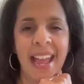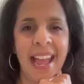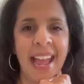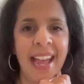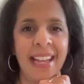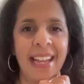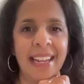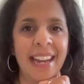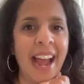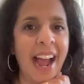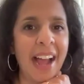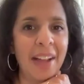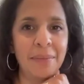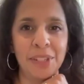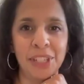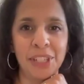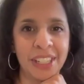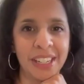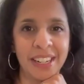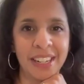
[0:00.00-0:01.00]
And I'm
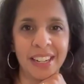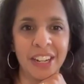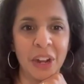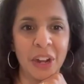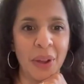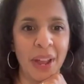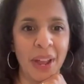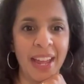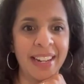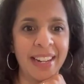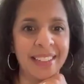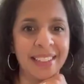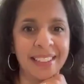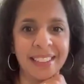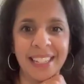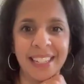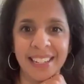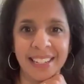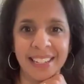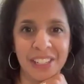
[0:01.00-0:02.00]
just going to go ahead
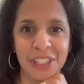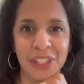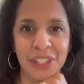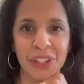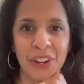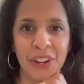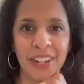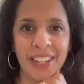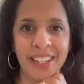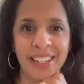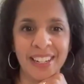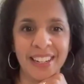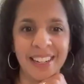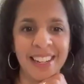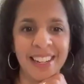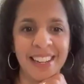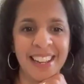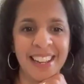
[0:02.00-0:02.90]
and get us started.